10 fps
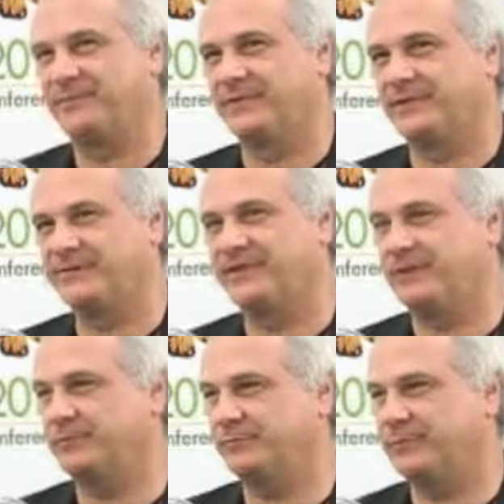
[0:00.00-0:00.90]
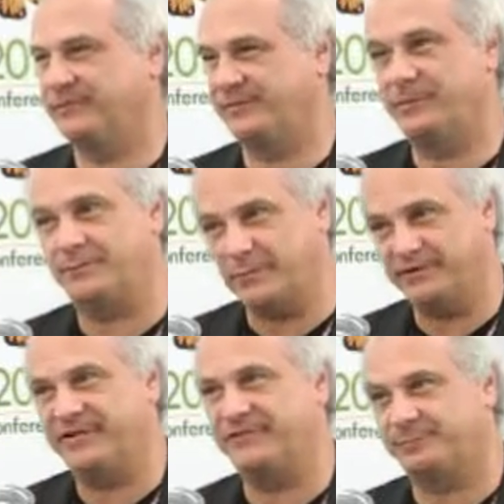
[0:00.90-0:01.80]
This time it's a bit more
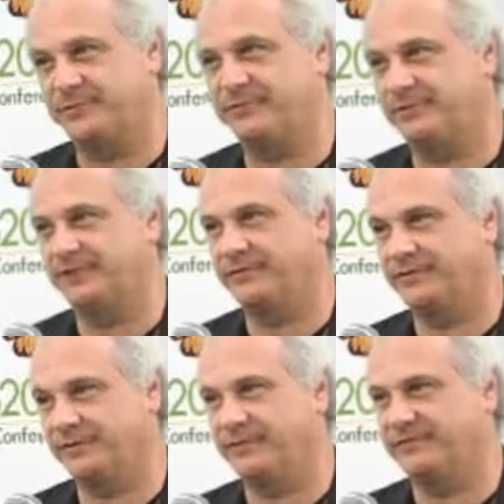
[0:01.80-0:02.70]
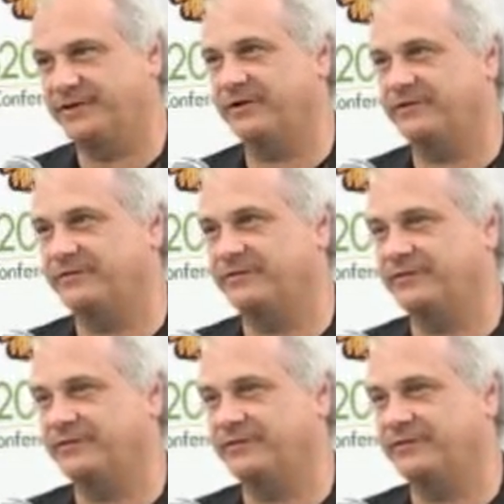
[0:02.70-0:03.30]
accessible to the various delegates.